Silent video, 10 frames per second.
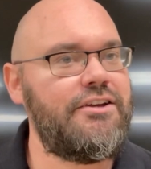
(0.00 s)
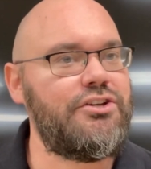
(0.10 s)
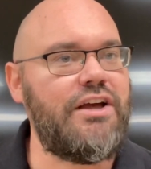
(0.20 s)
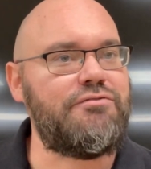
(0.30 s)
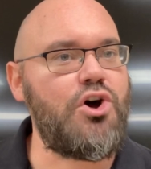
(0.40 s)

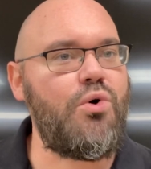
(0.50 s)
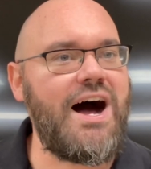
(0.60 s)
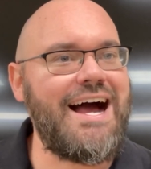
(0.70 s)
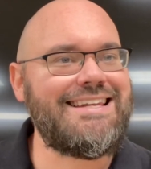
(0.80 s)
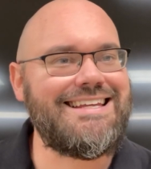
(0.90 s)
You have no
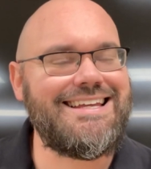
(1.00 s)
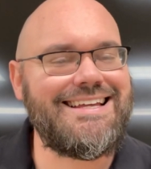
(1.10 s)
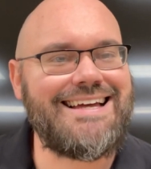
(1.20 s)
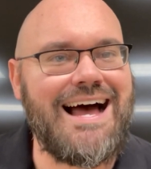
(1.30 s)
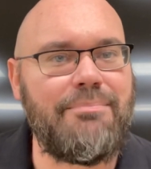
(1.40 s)

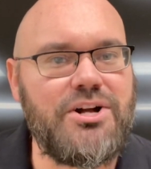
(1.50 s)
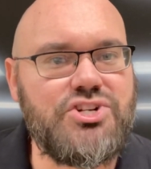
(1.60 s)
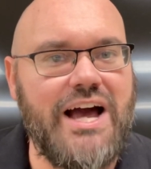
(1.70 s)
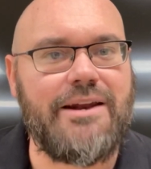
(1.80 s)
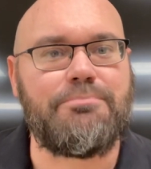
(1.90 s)
idea how much
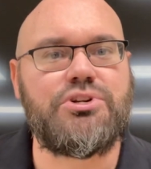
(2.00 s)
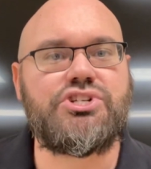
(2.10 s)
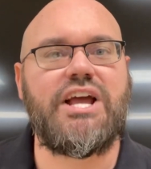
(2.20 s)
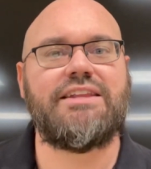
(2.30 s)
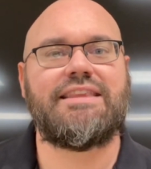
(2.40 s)
I'd
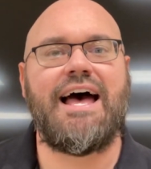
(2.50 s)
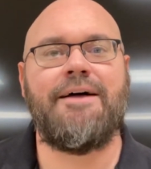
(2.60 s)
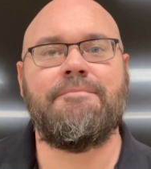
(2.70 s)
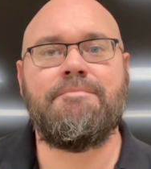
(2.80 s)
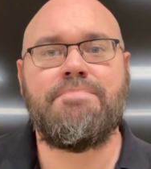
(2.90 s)
appreciate
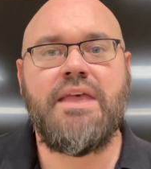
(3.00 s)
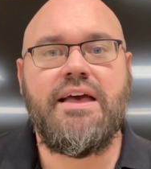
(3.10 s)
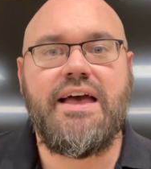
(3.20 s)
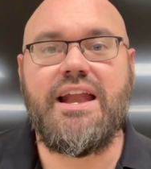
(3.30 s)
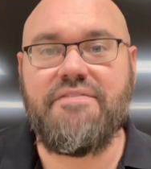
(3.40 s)
that.
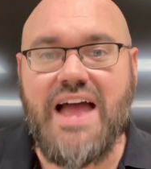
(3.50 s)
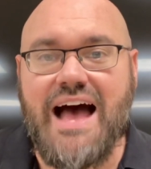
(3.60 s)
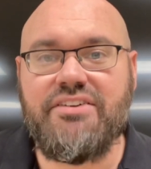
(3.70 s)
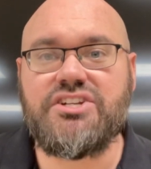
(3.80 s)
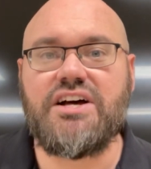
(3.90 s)
And if you
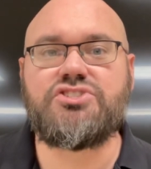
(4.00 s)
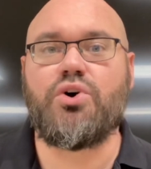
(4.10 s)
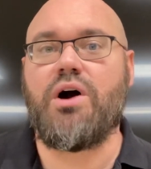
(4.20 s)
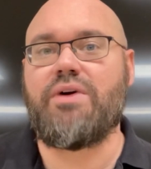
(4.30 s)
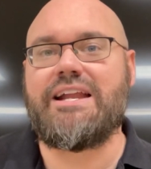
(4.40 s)
haven't done
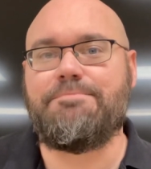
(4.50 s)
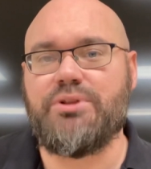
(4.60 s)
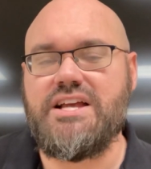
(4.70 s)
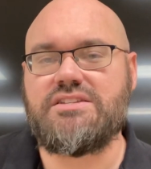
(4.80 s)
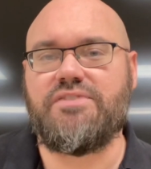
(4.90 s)
so already,
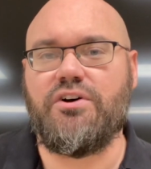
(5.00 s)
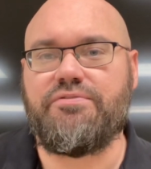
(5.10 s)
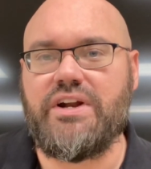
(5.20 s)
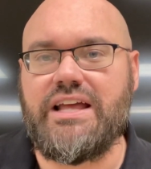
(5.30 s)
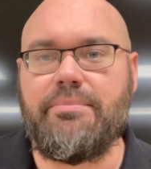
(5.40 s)
please feel
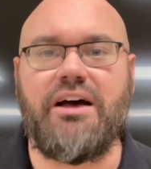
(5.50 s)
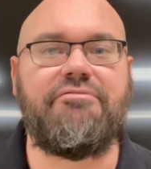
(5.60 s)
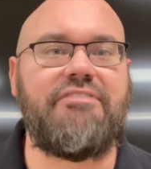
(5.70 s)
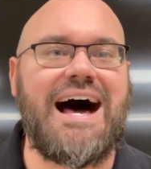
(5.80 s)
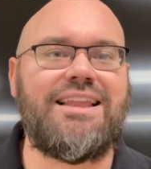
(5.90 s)
free to give me a
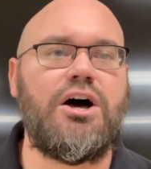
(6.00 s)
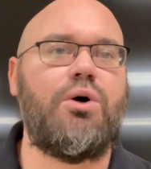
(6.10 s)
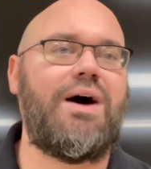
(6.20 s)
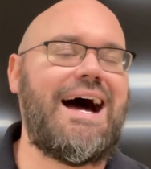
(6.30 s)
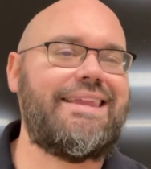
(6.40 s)

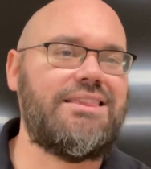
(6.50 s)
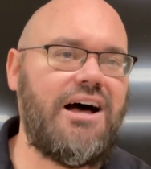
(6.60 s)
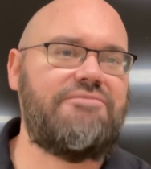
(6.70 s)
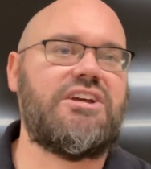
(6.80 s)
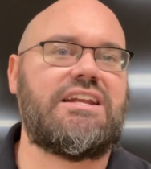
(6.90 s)
follow. I'd
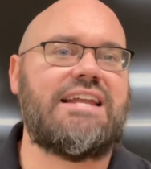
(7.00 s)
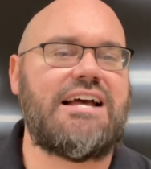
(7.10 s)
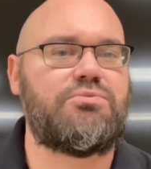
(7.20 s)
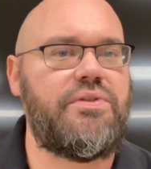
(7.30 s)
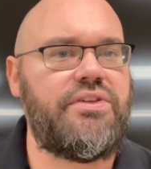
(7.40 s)
love to
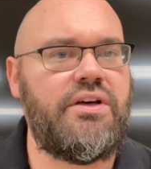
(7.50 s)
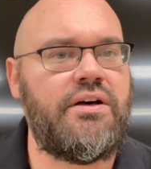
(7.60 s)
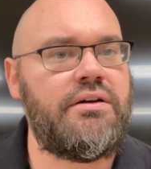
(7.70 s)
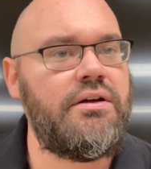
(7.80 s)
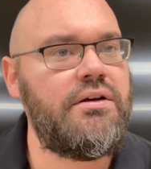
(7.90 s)
connect with you
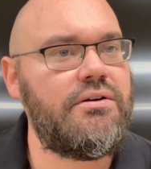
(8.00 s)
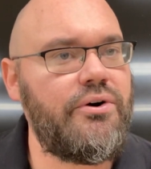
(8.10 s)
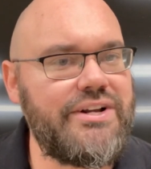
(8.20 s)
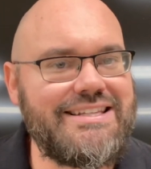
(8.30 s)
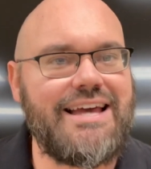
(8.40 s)

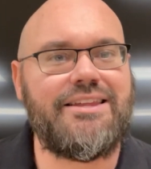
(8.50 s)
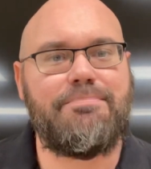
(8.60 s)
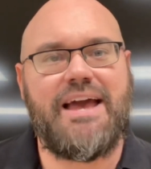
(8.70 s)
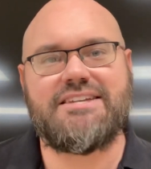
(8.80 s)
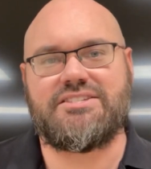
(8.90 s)
on a daily
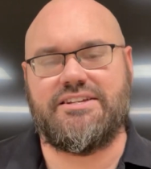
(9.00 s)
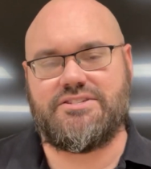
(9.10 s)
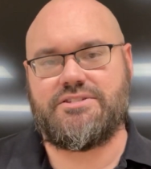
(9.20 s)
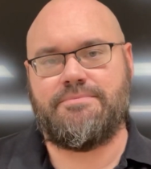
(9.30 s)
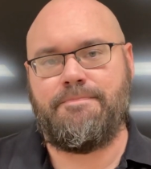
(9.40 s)

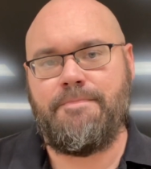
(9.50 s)
basis.